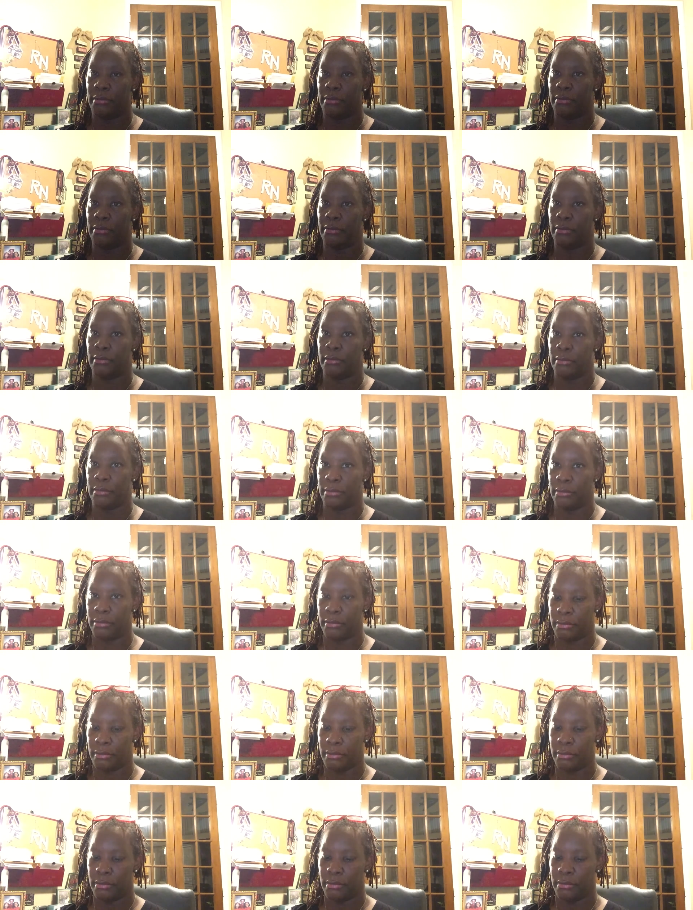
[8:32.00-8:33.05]

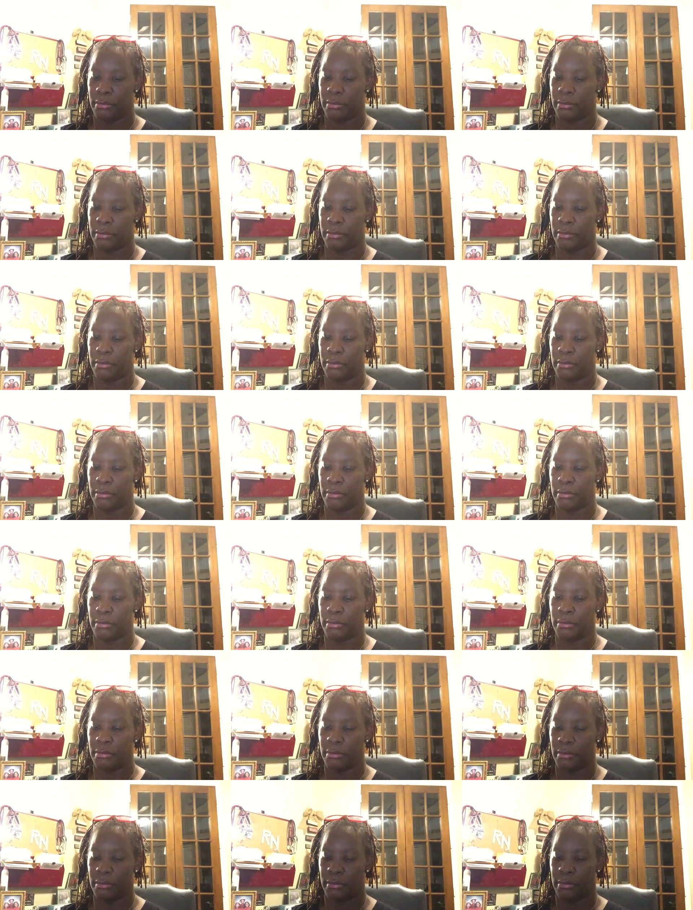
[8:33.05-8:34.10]

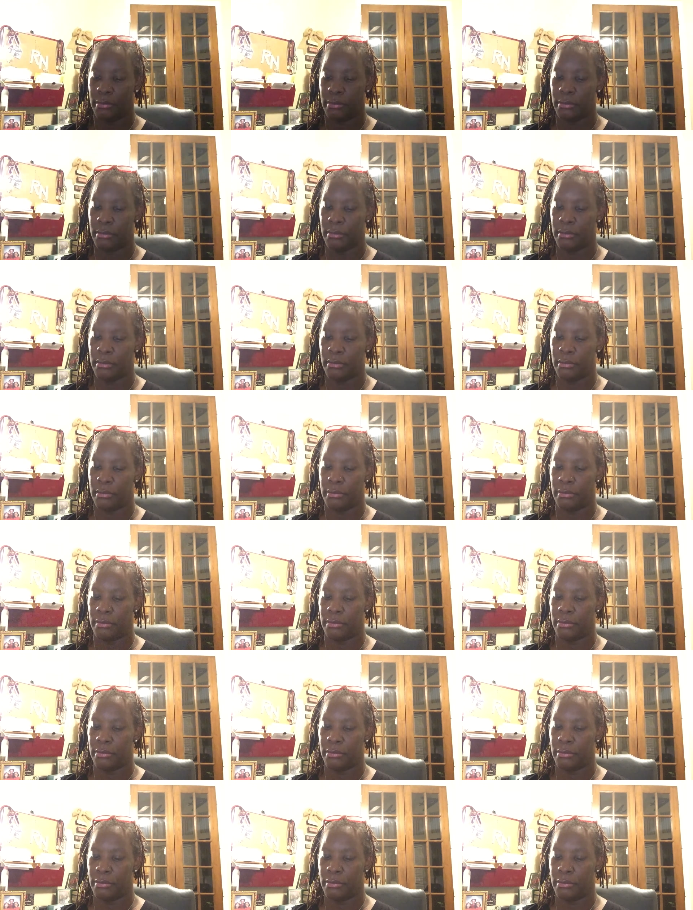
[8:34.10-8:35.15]

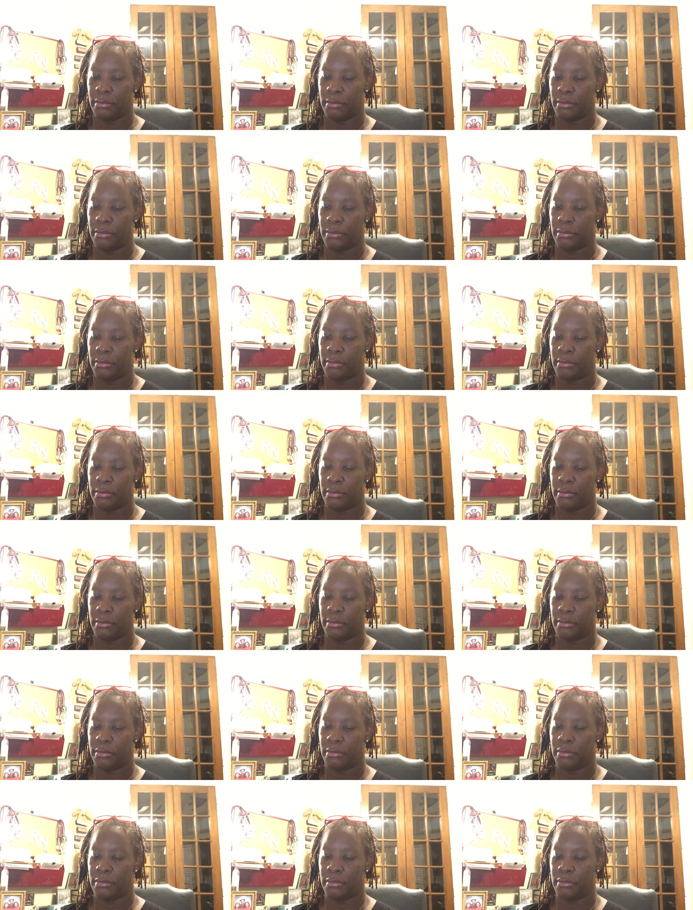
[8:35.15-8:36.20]

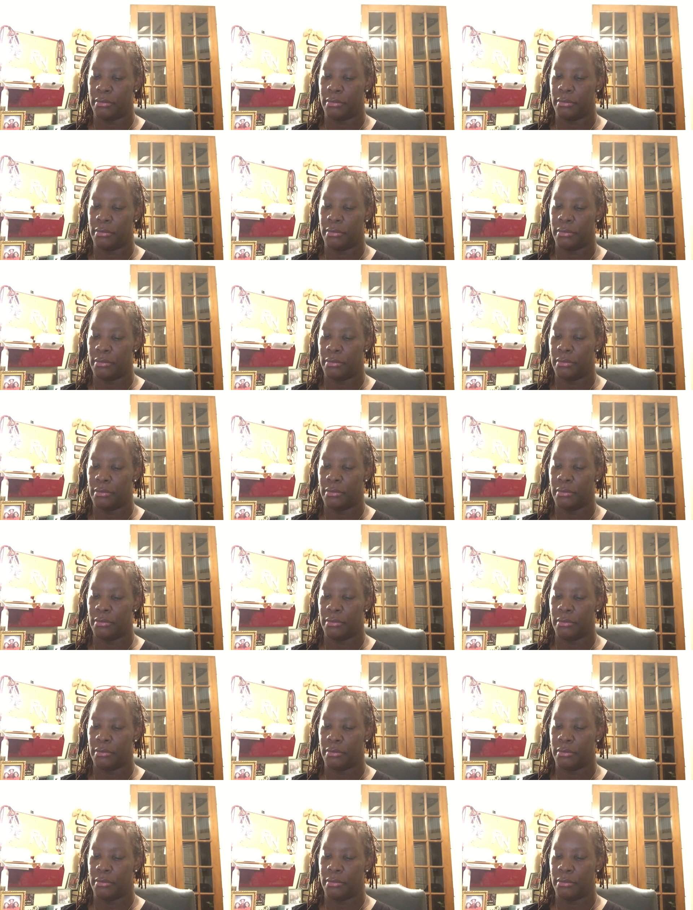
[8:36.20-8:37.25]

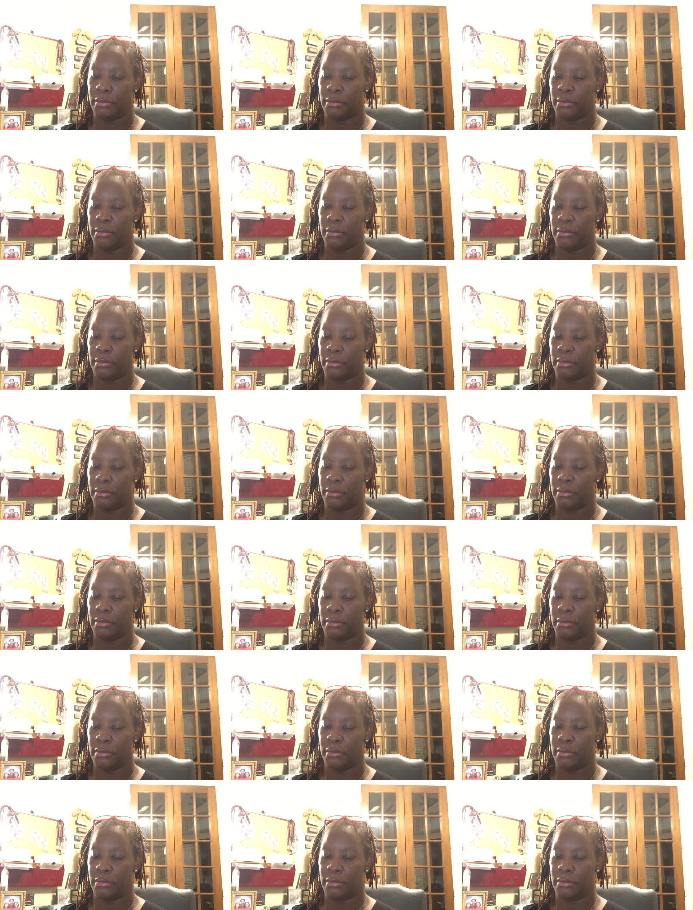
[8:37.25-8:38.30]

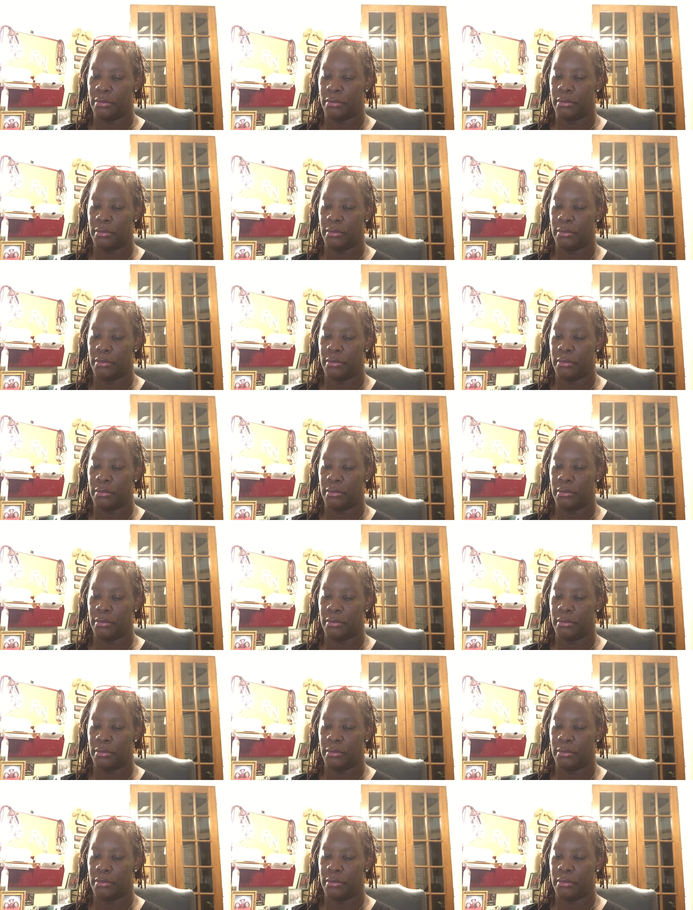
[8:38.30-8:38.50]
No one is speaking in this clip.